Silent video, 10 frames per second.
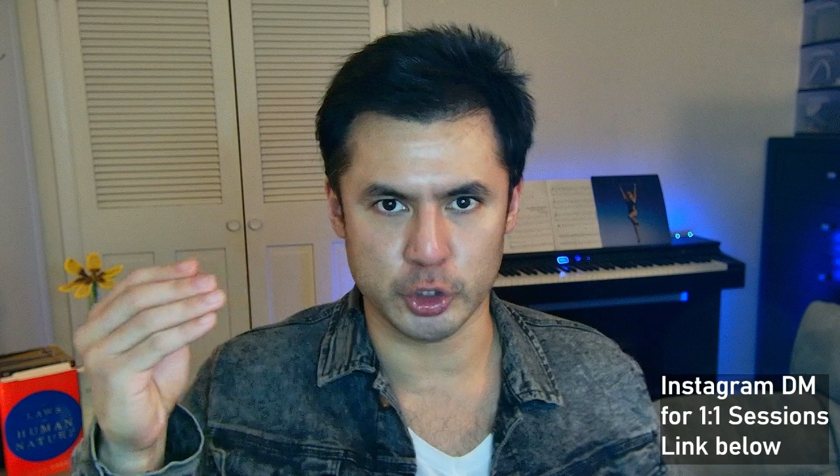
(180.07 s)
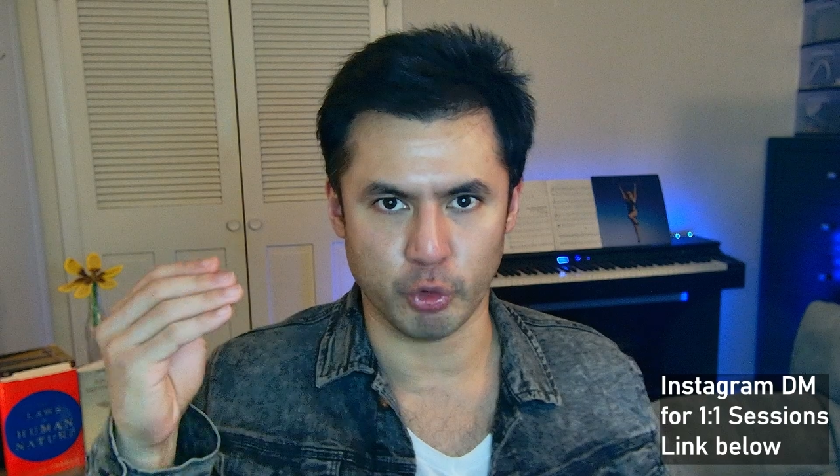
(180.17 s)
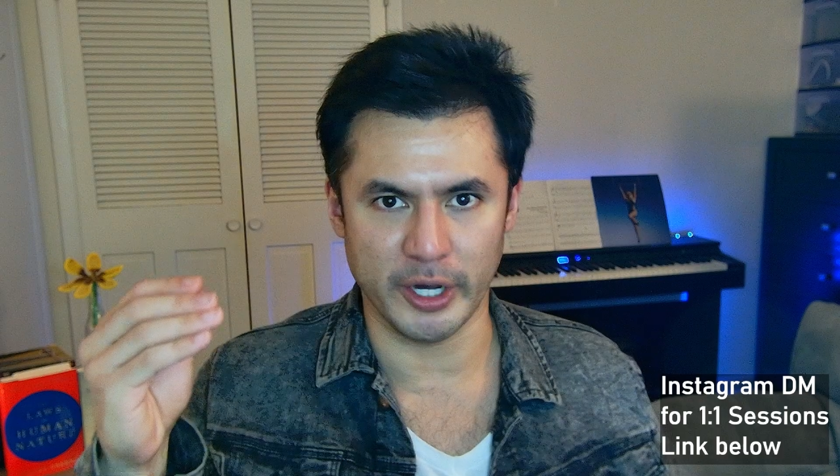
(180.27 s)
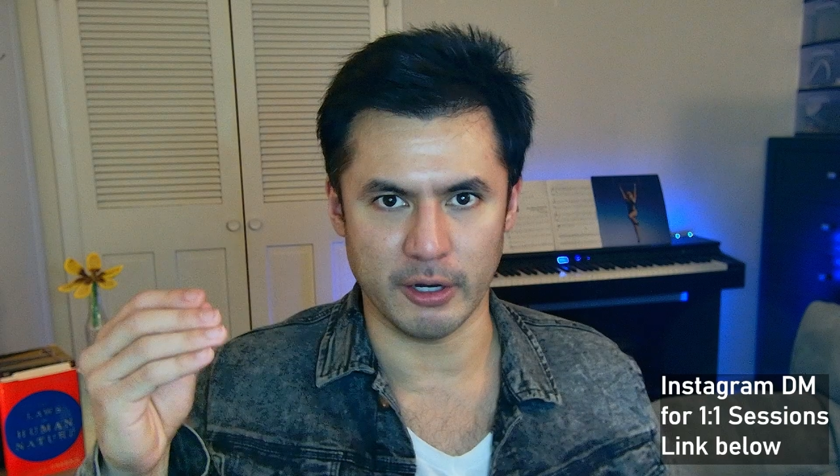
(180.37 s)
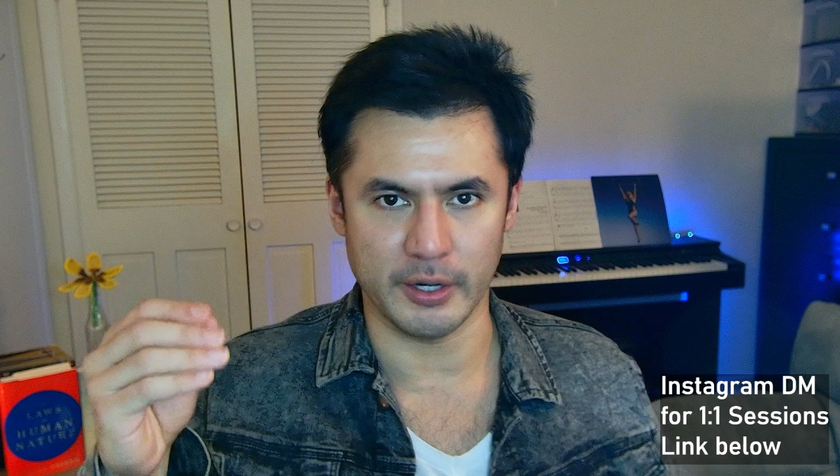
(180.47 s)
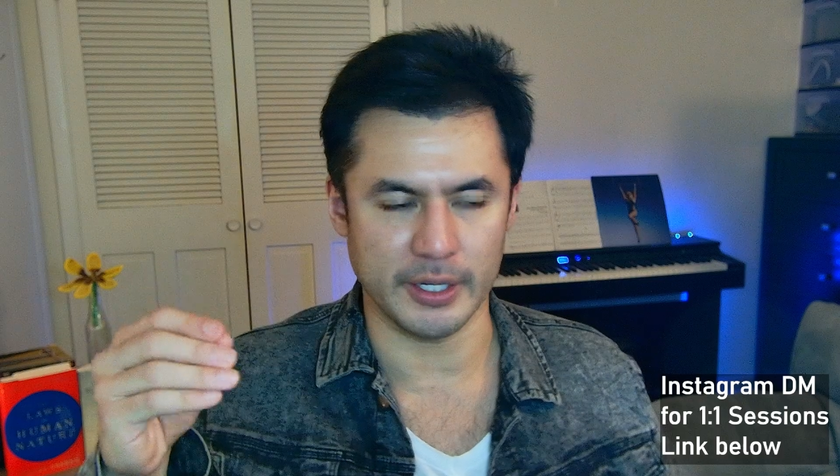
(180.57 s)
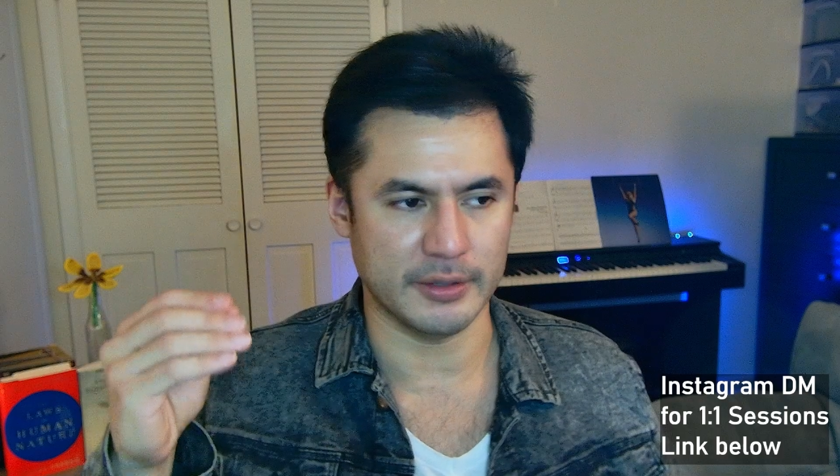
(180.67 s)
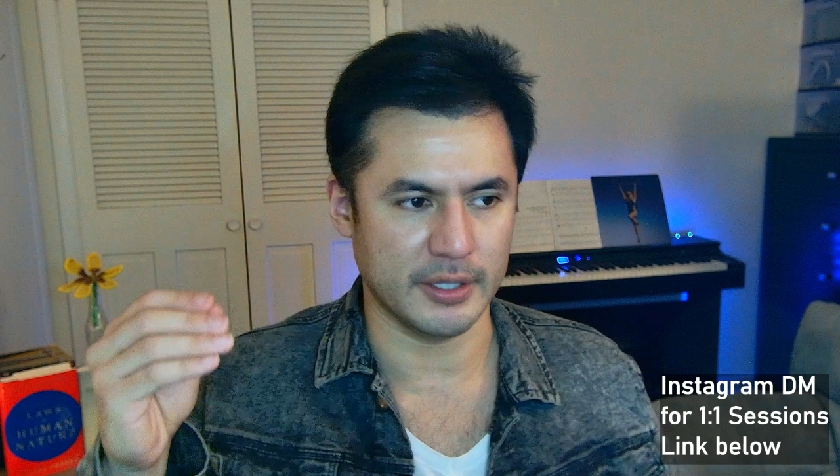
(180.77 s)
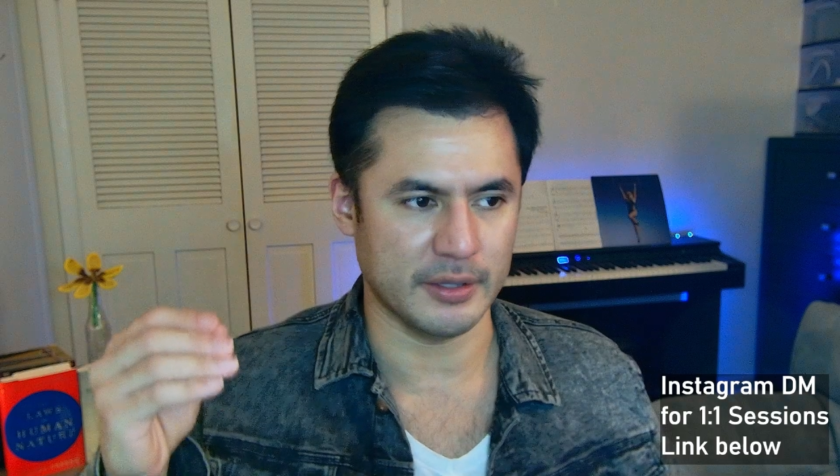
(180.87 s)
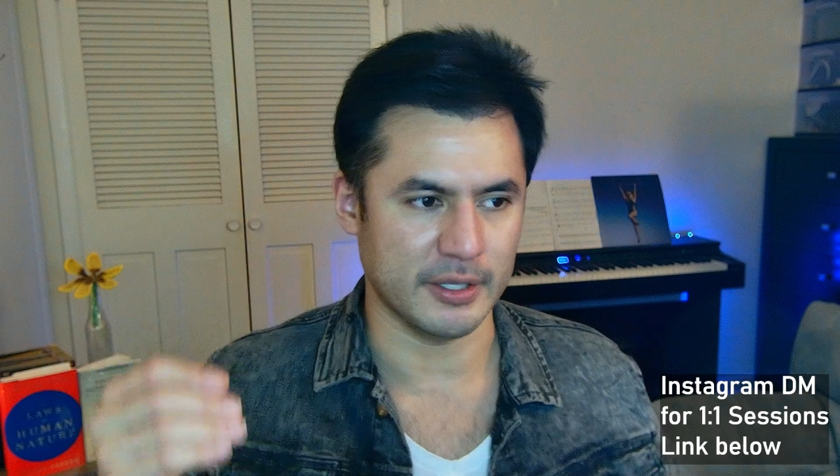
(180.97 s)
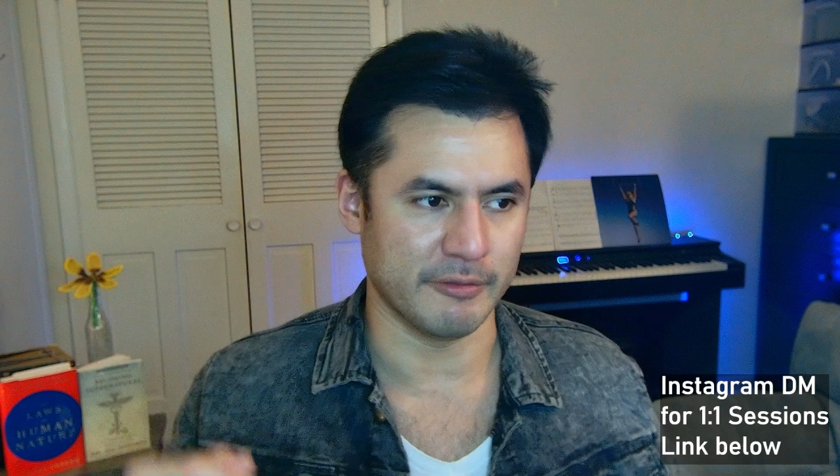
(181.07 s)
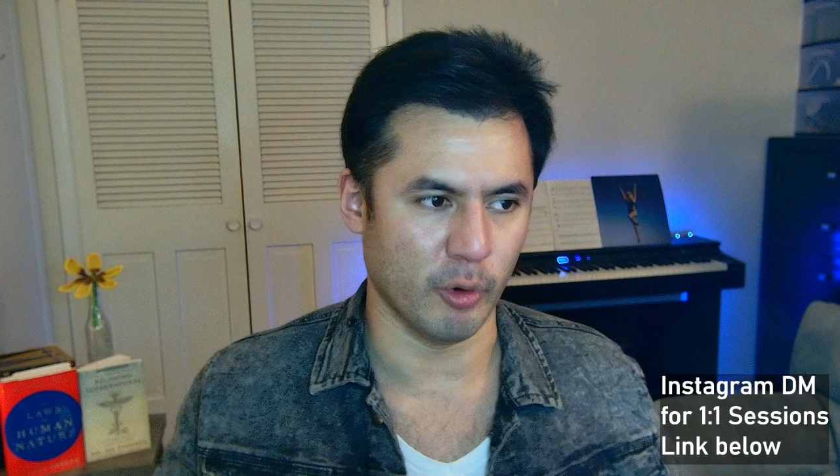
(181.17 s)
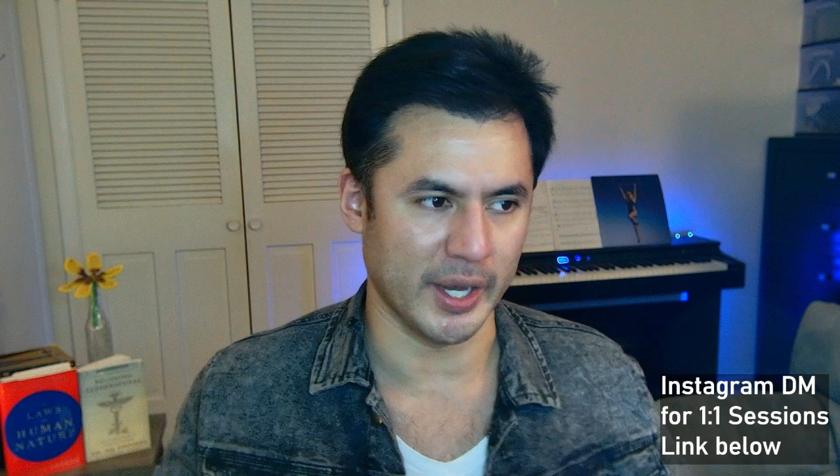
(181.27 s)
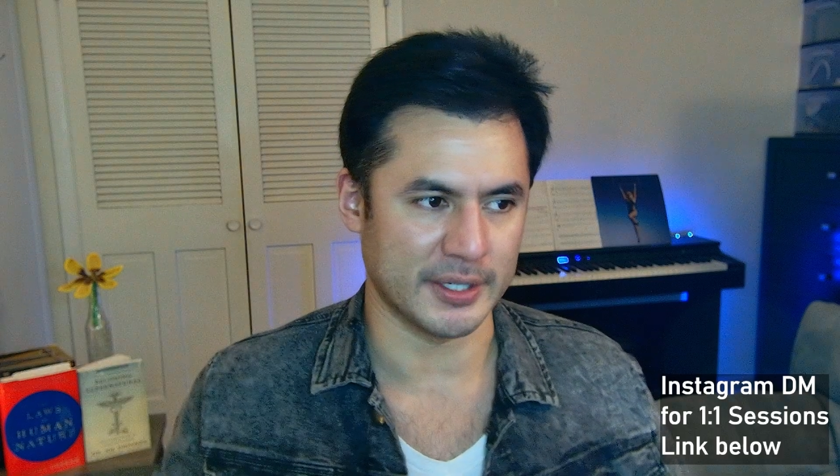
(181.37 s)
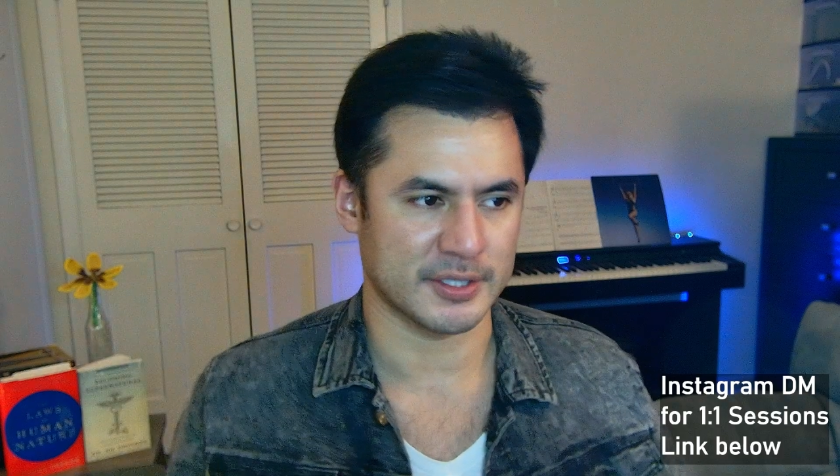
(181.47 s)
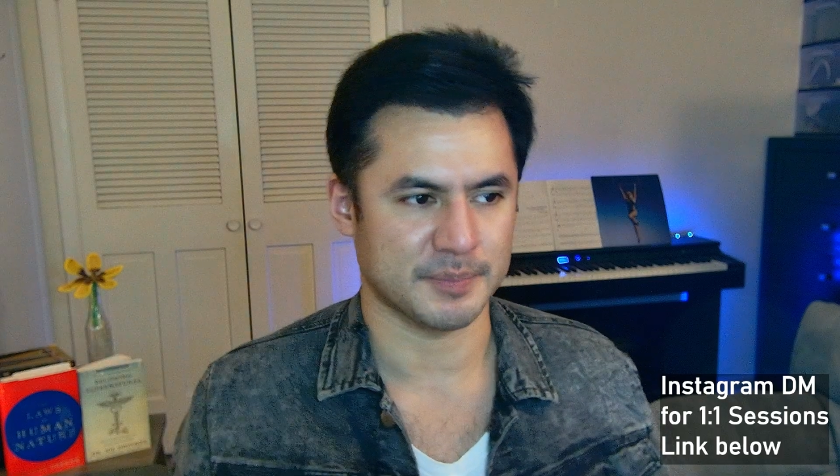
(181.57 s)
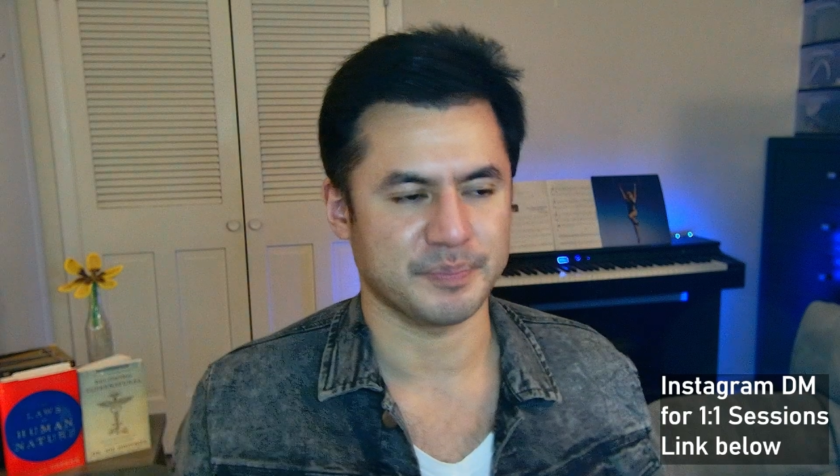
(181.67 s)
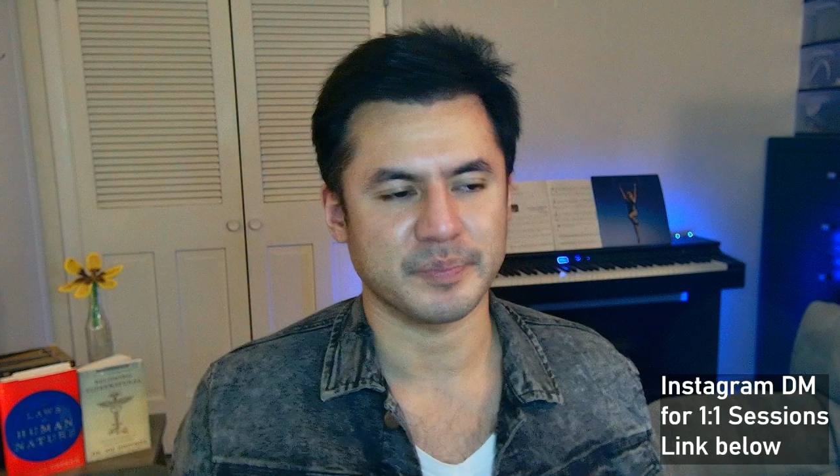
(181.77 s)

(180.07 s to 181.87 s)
triggered in the avoidant.